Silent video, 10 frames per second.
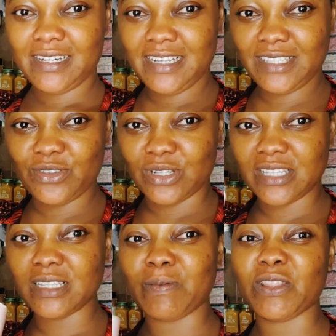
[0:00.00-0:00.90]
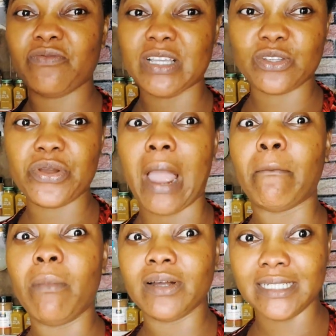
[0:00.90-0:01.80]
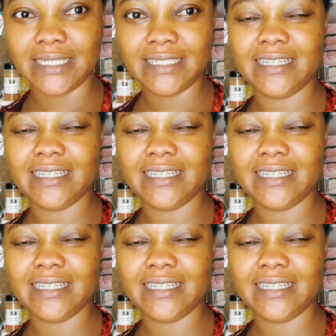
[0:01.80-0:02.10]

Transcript: This thing you're seeing is part of my story and money.